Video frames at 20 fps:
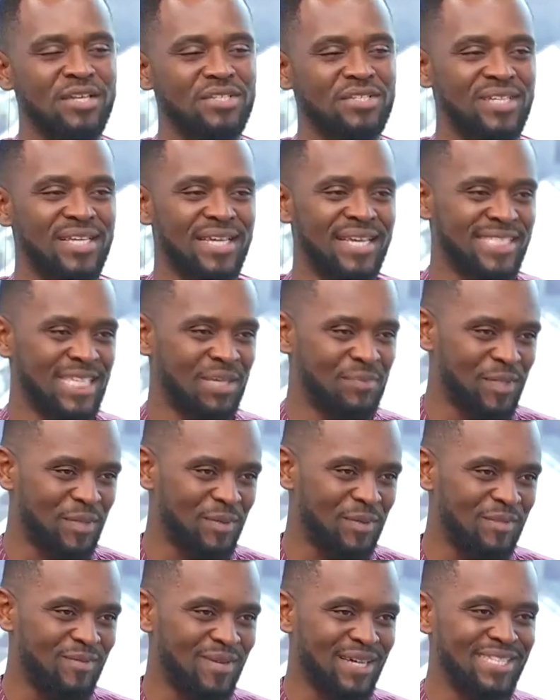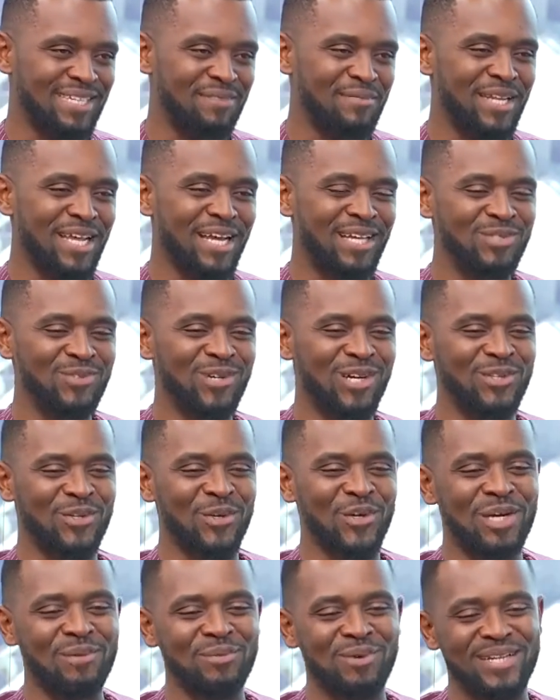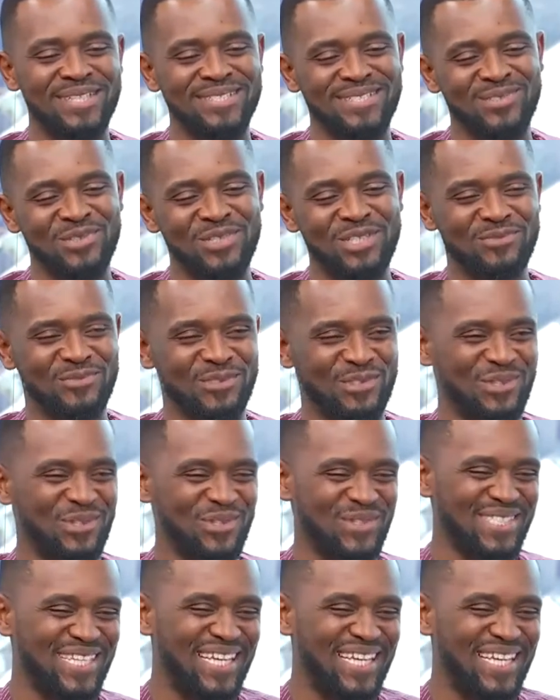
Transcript: you shouldn't kiss a baby, but I mean, they are so adorable, it's so difficult.